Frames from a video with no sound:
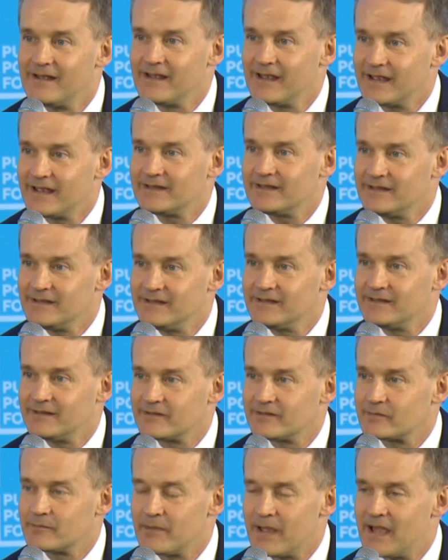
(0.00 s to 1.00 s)
And he
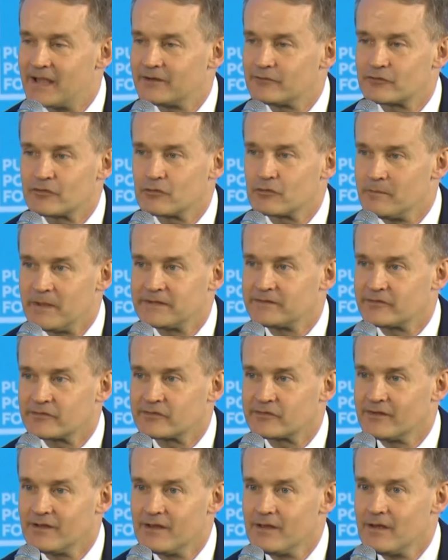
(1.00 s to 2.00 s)
is a man of tremendous